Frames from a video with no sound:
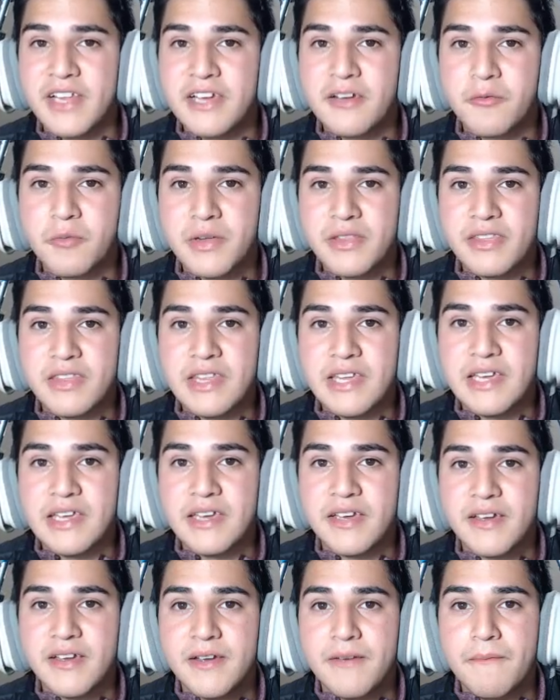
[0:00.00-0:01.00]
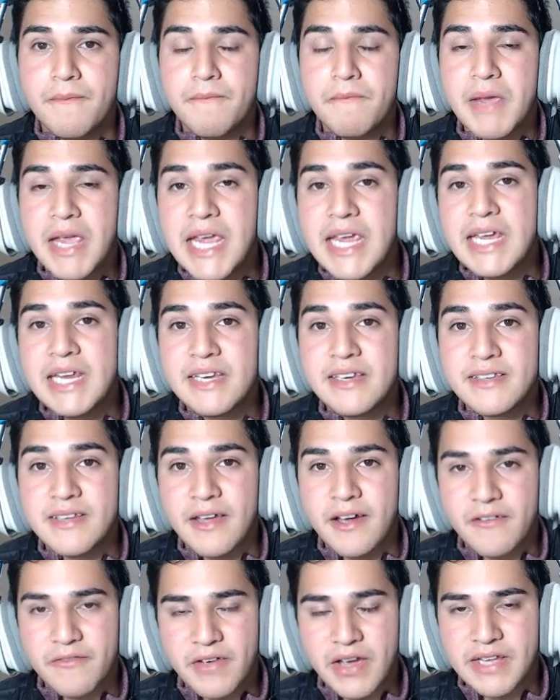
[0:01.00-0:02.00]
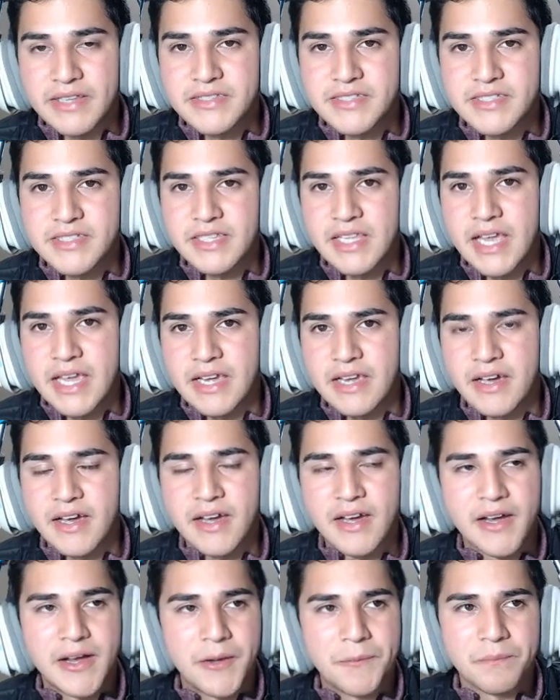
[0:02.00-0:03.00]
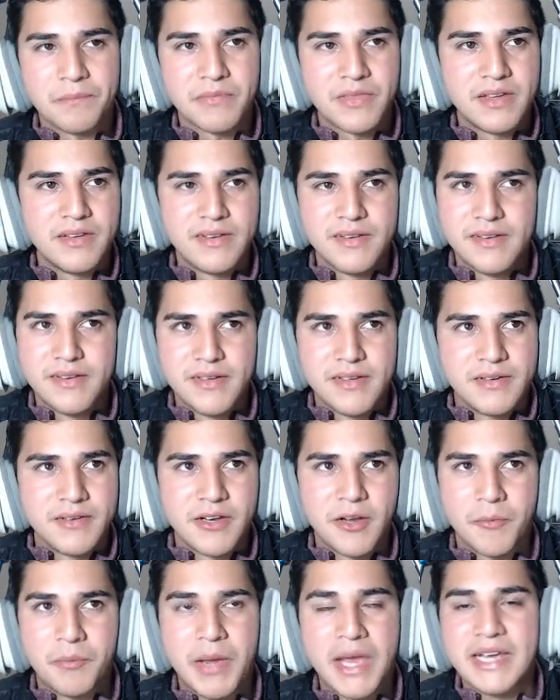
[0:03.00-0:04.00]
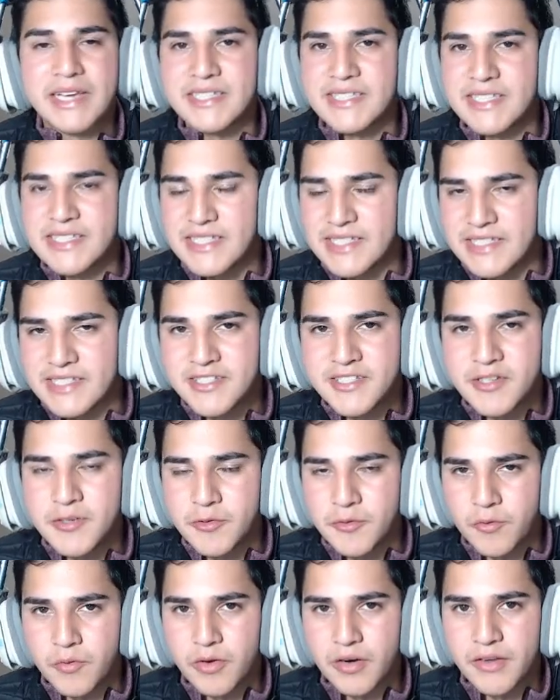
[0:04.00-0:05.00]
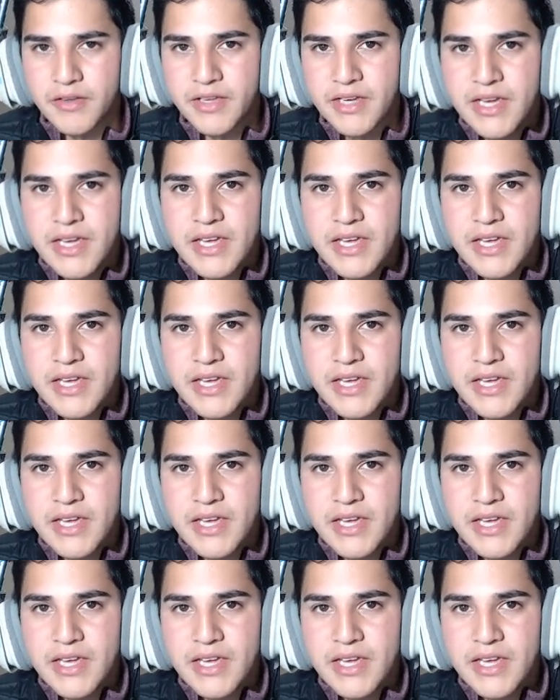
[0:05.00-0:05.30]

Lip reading: with the main events, like Pegasus's Toon World.